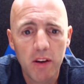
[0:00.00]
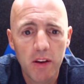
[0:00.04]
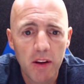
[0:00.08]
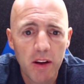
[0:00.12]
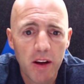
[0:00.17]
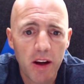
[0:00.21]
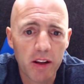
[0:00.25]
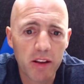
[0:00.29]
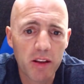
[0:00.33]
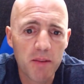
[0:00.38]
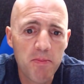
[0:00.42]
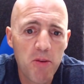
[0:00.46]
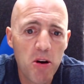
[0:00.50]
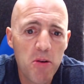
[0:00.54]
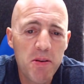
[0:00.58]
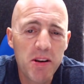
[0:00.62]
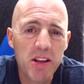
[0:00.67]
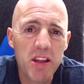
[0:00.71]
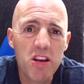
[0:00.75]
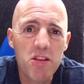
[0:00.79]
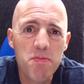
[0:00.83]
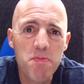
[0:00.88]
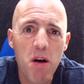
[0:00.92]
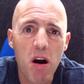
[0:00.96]
At the
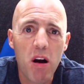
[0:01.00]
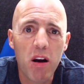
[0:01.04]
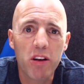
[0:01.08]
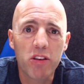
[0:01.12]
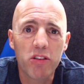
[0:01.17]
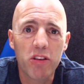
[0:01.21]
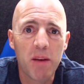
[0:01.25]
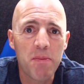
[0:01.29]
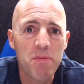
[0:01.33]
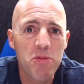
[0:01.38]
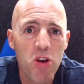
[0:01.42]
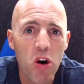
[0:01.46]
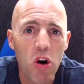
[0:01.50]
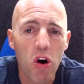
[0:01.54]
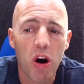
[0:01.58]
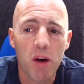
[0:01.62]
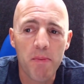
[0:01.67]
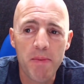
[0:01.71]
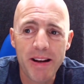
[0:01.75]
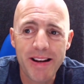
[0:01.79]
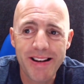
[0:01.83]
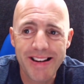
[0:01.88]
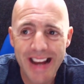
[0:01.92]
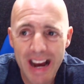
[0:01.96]
moment in these markets, I'm not.
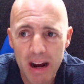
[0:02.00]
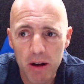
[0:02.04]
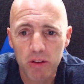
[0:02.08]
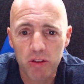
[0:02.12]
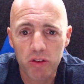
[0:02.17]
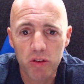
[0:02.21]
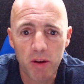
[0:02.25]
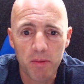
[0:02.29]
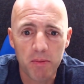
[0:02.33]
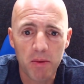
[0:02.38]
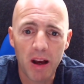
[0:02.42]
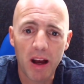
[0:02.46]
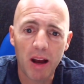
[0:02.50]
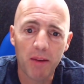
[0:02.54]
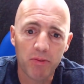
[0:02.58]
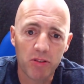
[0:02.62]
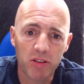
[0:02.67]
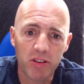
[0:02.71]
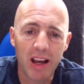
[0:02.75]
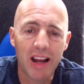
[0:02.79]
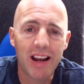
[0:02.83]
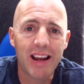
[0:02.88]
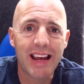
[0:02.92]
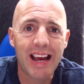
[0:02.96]
I'm in doubt, so I'm
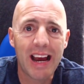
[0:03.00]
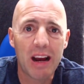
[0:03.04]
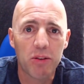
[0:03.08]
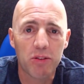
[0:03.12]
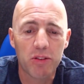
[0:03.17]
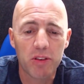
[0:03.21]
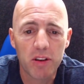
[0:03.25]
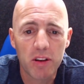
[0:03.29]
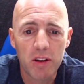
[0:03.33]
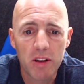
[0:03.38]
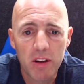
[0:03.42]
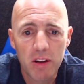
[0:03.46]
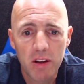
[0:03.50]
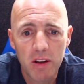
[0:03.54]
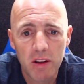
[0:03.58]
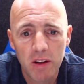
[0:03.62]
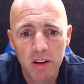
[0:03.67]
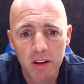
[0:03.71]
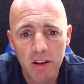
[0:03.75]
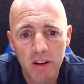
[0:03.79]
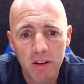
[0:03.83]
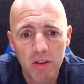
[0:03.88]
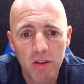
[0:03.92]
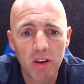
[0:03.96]
scaling out.
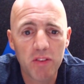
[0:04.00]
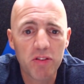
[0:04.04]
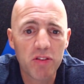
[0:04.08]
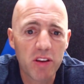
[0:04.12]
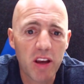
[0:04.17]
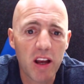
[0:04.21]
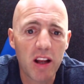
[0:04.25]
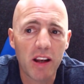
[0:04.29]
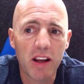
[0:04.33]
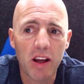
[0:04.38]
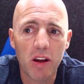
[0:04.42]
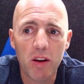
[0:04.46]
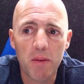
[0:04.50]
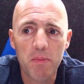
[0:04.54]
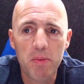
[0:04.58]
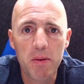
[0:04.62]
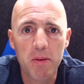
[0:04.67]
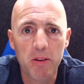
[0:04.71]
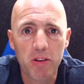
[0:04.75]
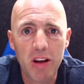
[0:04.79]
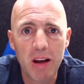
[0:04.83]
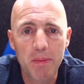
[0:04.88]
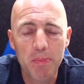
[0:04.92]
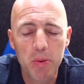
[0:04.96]
Well, I've scaled out. I'm pretty
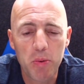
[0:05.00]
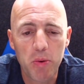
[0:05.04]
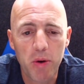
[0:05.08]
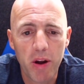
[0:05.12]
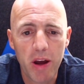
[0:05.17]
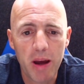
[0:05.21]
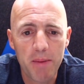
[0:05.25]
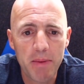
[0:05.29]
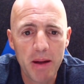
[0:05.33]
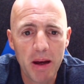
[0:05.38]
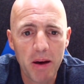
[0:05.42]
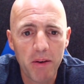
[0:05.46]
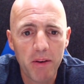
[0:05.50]
much happy where I am now.